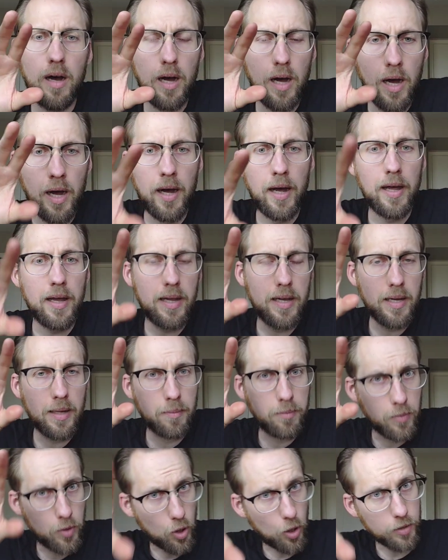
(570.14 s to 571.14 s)
I
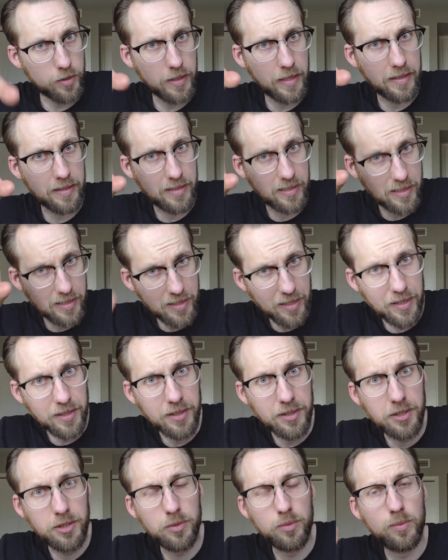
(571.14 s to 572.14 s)
am not at a
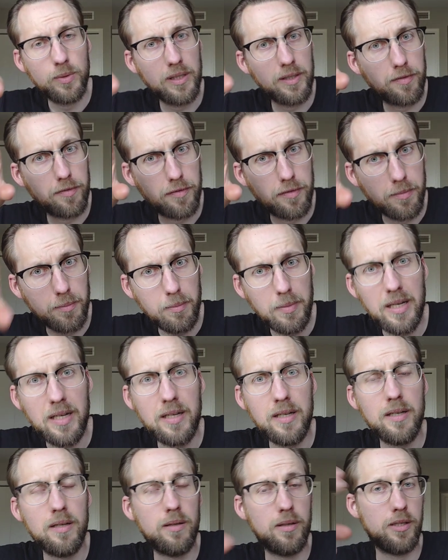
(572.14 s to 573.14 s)
stage where for
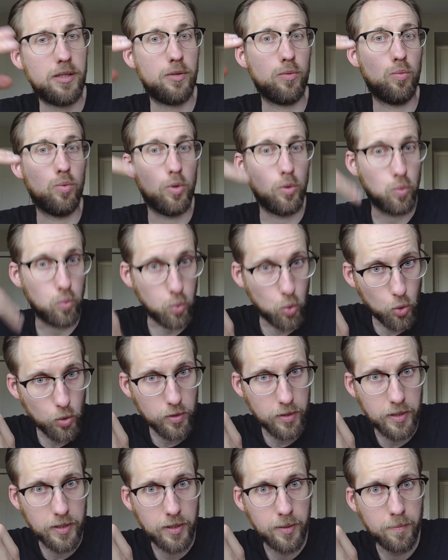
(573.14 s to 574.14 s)
me it is
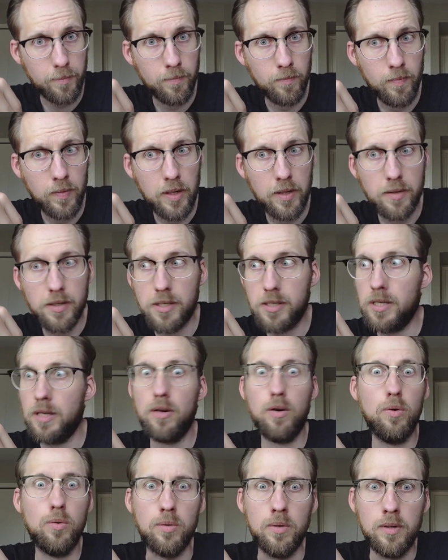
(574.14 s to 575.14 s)
rewarding to say,
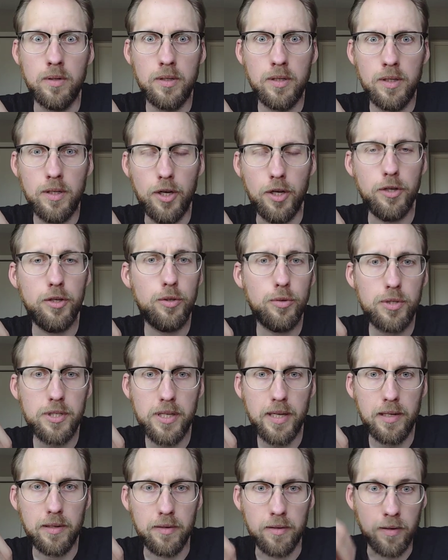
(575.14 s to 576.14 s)
"Oh, a new
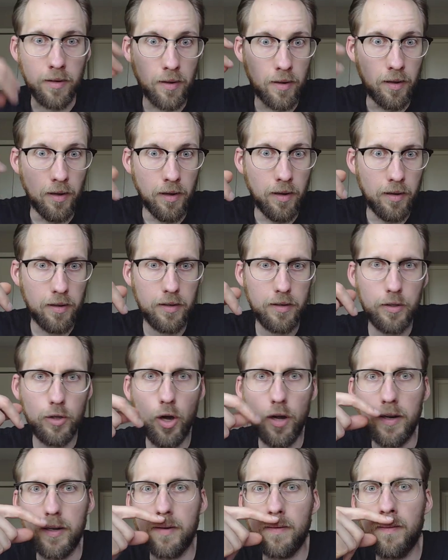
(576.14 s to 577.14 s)
sailor,
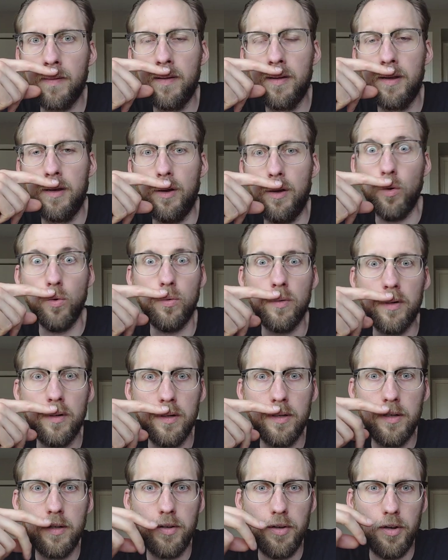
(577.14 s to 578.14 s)
got it. Oh,
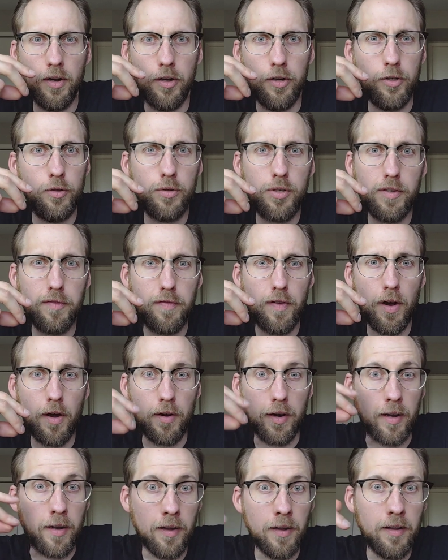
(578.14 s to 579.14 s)
a new
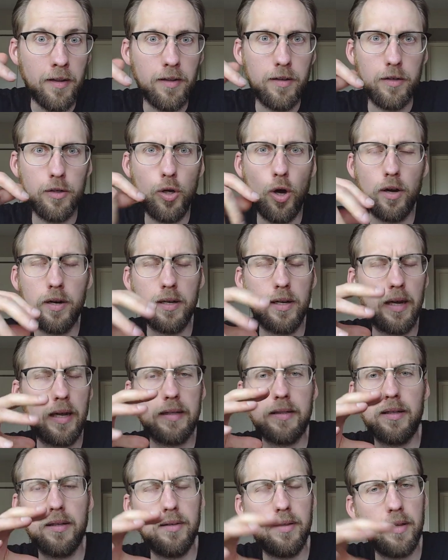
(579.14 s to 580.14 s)
safari, got it." I,
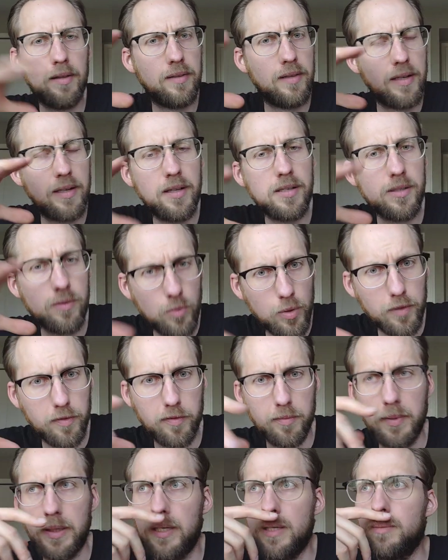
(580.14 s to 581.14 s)
that, that doesn't work
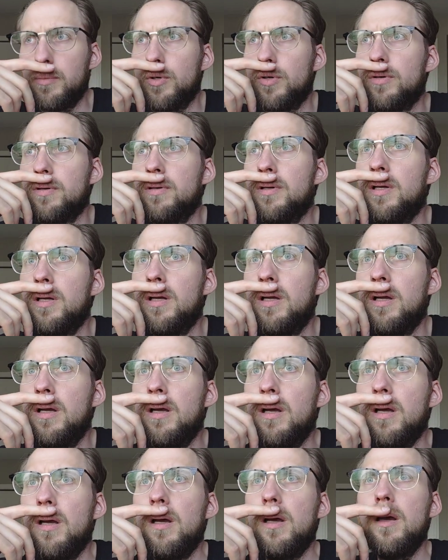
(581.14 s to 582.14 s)
for me anymore
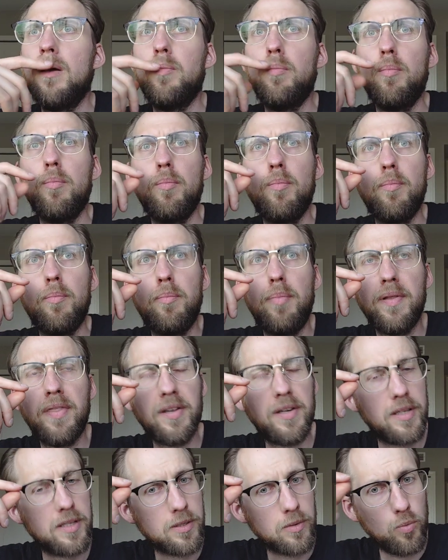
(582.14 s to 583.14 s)
but
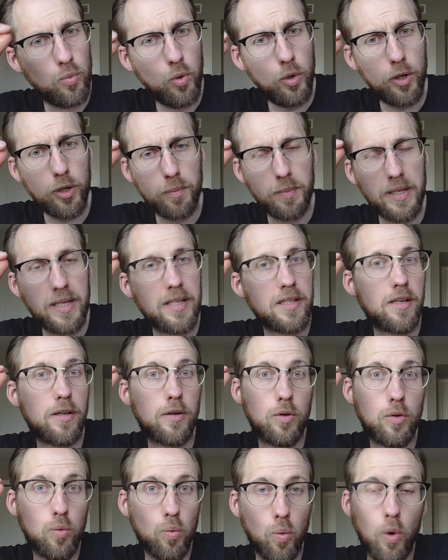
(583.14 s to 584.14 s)
that doesn't work because I
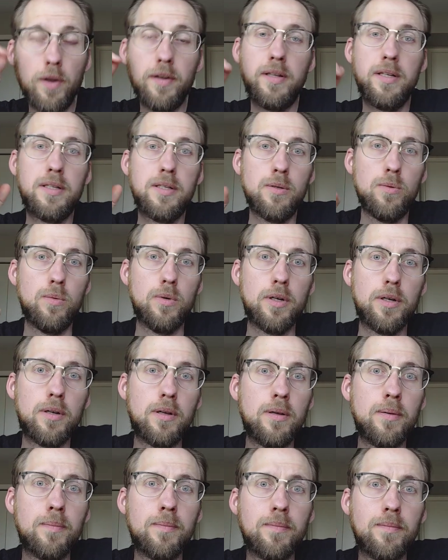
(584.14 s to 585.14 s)
don't want it to work.